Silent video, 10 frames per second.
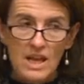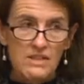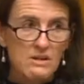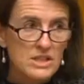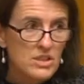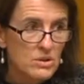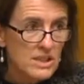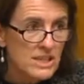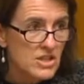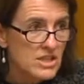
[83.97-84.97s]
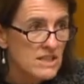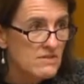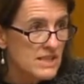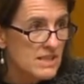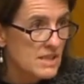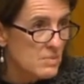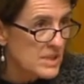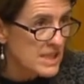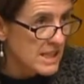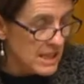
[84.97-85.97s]
There are 2 initiatives in this
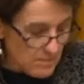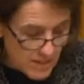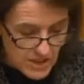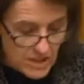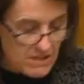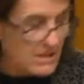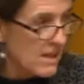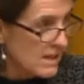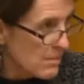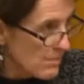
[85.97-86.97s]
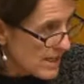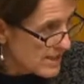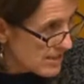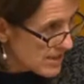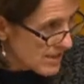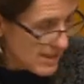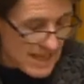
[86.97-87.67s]
particular budget that I commend